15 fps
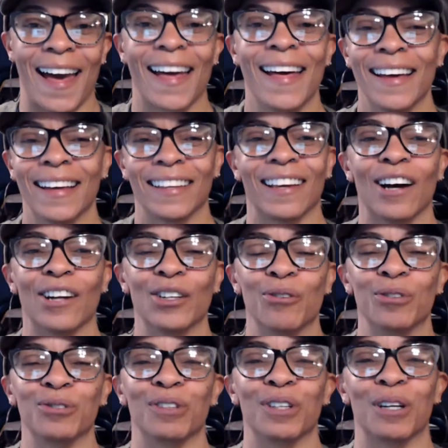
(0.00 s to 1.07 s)
Y'all know
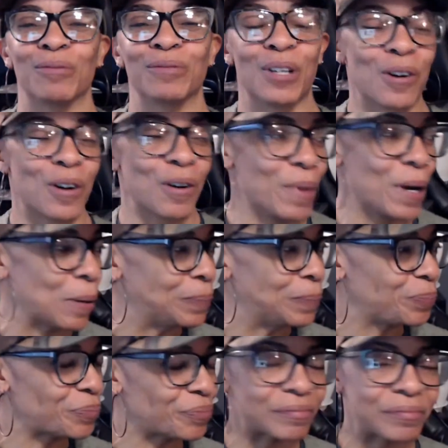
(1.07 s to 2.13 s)
what I'm talking about.
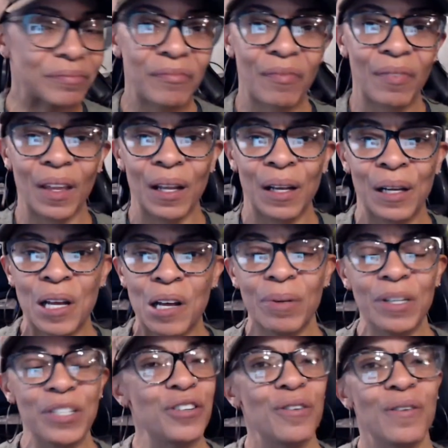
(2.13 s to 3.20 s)
But
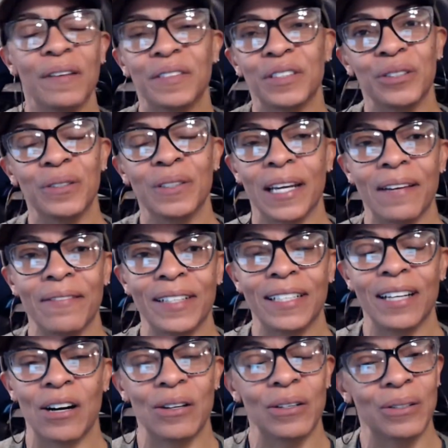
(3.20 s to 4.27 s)
you don't have to do it every
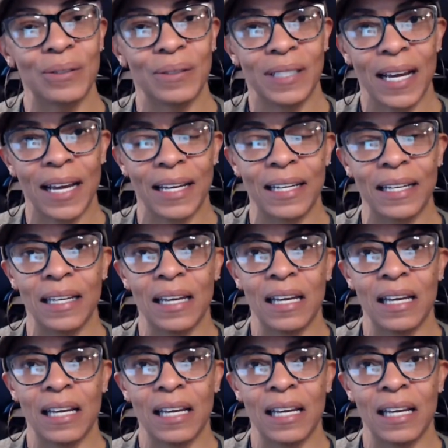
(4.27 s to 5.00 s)
doggone day.